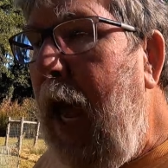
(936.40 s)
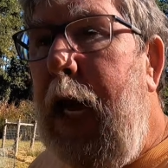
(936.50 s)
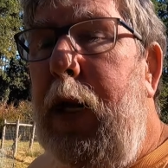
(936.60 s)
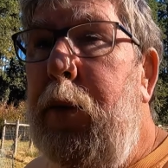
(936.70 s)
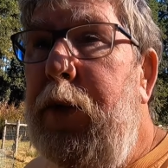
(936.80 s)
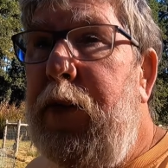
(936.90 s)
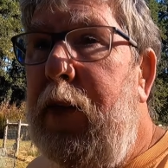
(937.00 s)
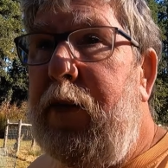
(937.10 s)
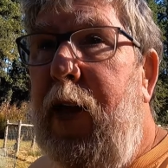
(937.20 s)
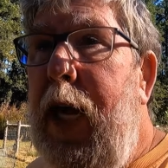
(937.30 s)
And it was
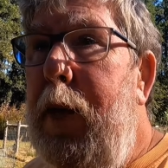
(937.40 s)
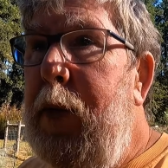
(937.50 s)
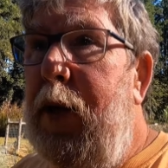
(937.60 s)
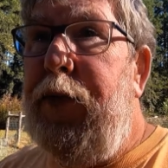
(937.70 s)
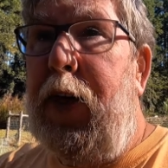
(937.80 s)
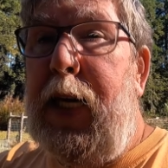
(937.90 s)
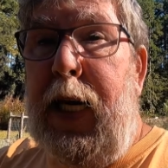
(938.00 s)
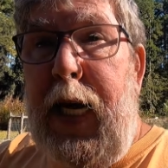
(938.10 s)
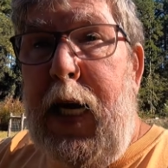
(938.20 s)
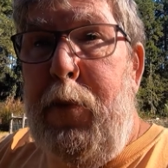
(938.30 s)
the same if the
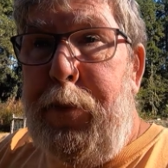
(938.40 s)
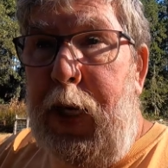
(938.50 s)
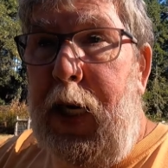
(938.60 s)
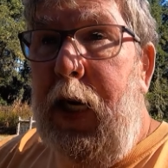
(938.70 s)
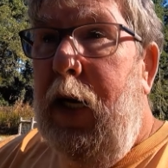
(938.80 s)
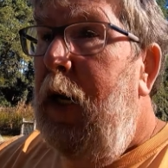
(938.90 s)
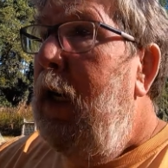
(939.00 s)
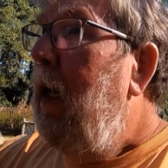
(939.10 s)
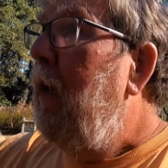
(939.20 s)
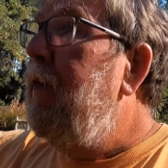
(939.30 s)
canopy
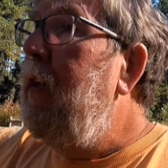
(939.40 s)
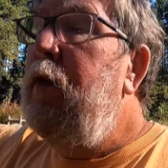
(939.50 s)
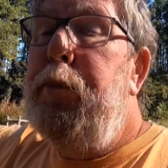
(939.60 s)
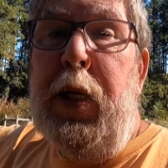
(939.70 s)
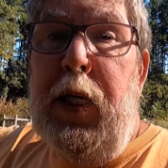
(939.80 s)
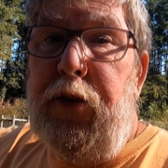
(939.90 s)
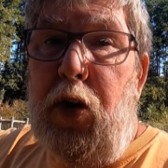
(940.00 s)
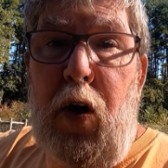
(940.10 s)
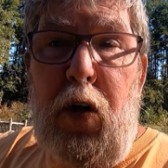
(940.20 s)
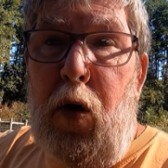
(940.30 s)
of these big
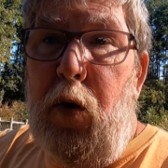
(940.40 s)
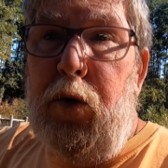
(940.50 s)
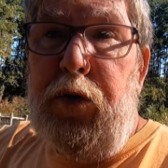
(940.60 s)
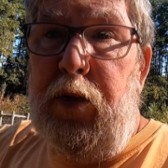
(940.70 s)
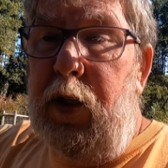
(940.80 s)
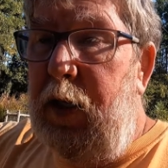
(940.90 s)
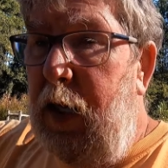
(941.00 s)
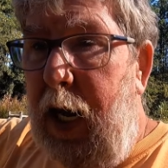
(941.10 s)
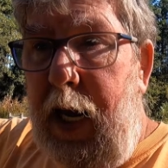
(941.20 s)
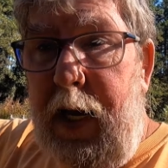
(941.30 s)
tall oaks
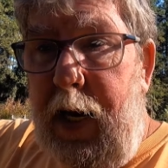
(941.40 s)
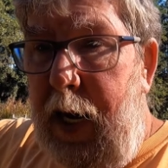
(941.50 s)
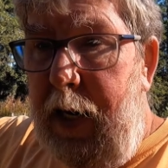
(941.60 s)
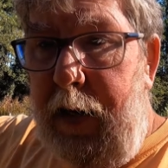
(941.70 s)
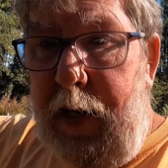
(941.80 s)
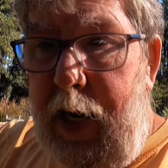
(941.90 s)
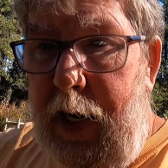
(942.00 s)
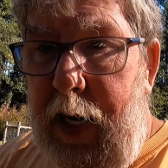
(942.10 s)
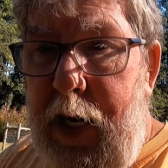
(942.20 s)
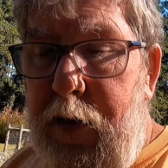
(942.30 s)

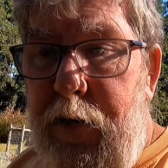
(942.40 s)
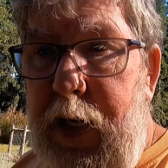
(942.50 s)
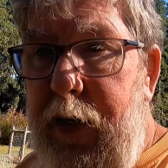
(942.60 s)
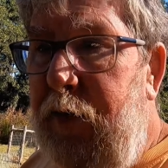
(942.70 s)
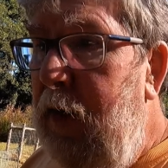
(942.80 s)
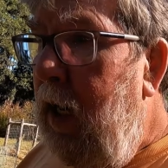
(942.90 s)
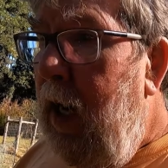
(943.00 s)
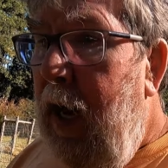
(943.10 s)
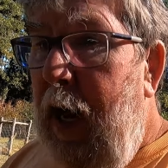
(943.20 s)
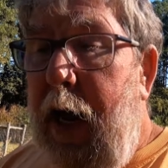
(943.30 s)
and hickories
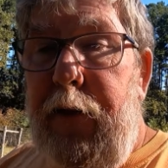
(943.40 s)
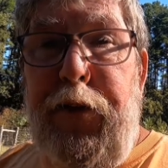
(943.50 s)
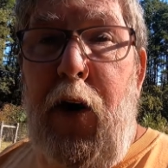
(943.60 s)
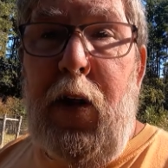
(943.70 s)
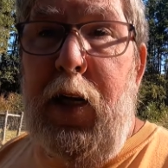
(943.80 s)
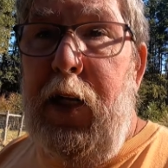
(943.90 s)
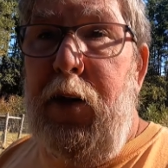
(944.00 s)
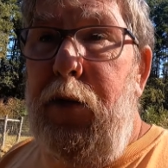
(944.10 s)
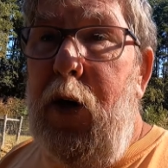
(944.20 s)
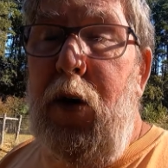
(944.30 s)
had fallen in
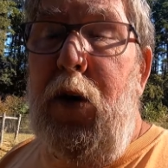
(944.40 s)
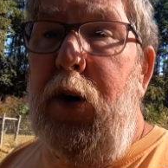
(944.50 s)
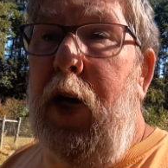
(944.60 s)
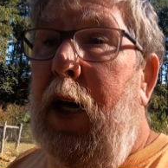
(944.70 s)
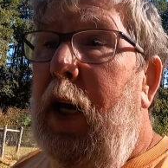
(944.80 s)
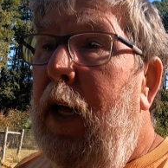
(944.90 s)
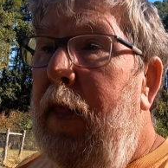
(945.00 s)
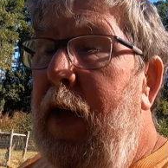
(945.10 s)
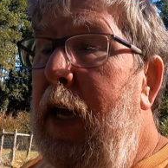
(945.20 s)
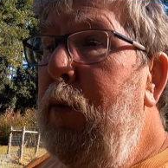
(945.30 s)
the road,
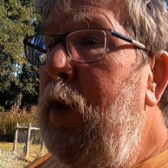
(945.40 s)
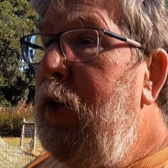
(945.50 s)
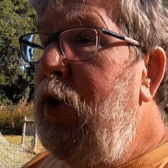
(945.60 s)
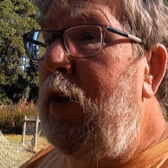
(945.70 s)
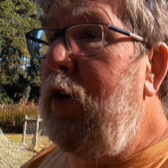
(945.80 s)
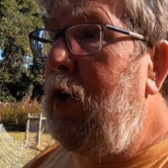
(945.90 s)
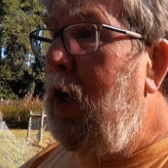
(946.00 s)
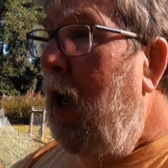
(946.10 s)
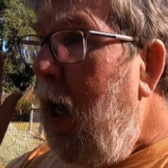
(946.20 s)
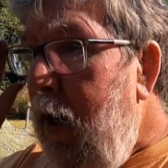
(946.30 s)
they would just
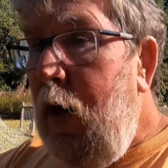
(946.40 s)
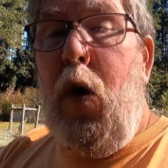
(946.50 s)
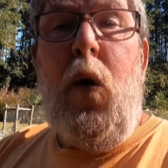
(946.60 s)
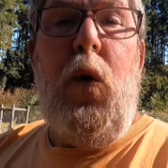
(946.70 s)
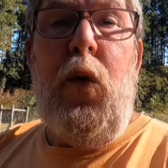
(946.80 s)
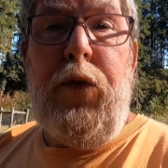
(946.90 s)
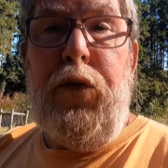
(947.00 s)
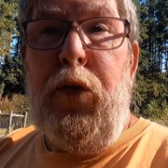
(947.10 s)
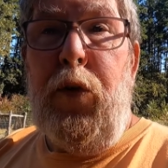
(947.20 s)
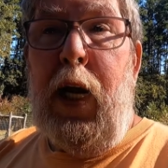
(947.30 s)
cut a hole
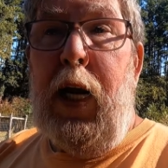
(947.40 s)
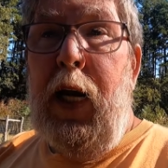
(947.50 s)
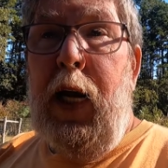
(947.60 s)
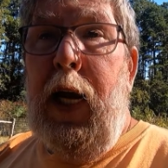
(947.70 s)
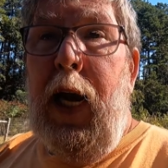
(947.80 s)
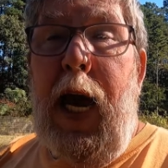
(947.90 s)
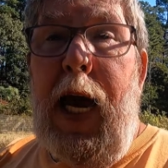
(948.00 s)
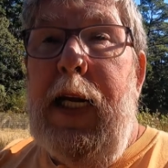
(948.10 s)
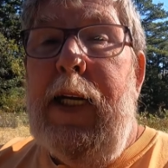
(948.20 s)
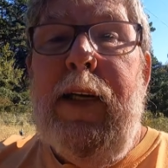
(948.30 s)
through it.
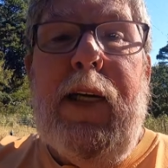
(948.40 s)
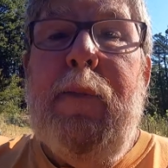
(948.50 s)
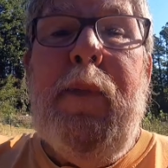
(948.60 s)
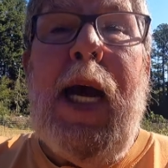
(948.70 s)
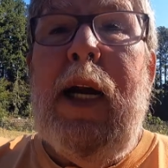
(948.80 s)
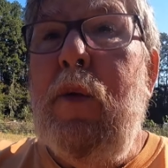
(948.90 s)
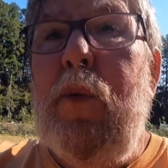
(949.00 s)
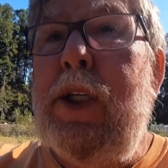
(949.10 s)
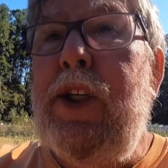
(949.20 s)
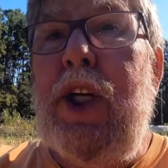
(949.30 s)
And it didn't matter
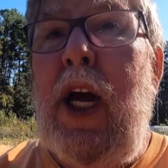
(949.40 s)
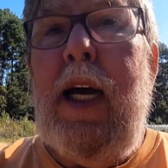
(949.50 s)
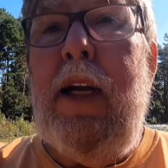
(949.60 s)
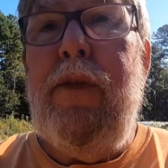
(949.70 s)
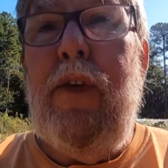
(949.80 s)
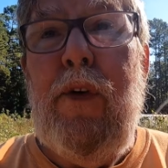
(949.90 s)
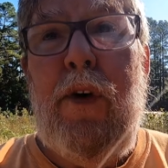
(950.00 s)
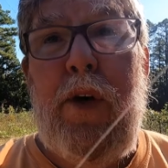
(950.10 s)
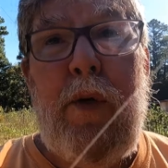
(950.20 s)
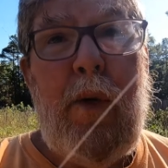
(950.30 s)
which side of the
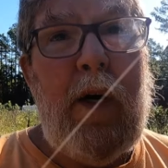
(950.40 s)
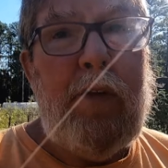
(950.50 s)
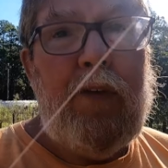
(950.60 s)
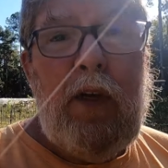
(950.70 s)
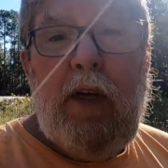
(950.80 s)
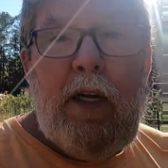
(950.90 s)
road it was.